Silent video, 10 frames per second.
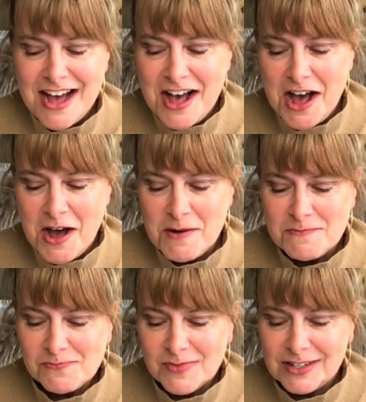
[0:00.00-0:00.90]

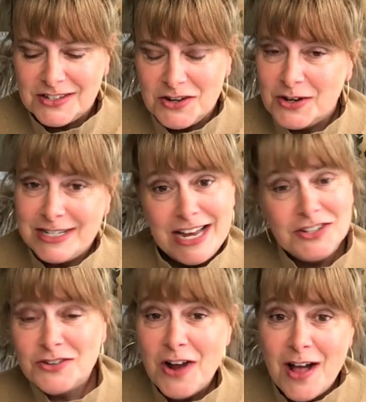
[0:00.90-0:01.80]
Um, so you can
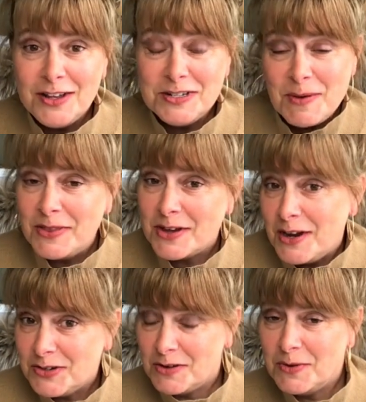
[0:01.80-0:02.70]
test your knowledge about the
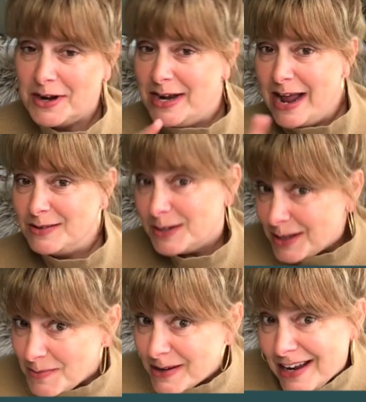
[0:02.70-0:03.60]
country. We're going to announce it at
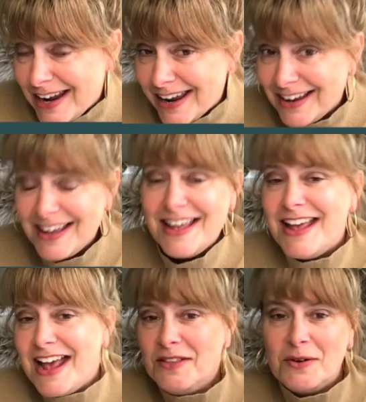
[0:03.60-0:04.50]
the beginning,
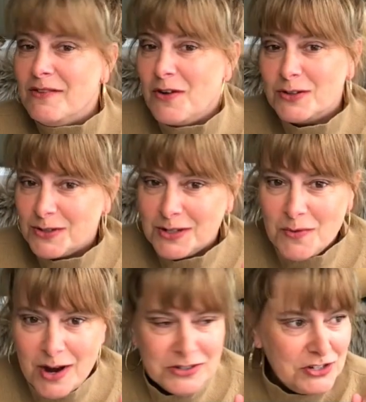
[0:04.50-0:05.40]
and then we're going to have all sorts of
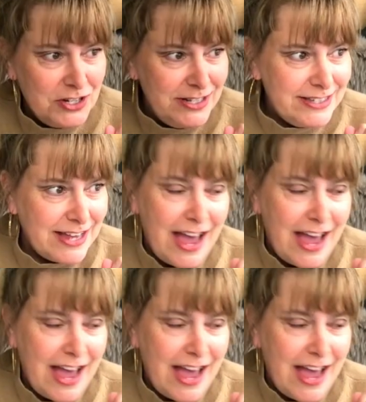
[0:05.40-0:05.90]
questions.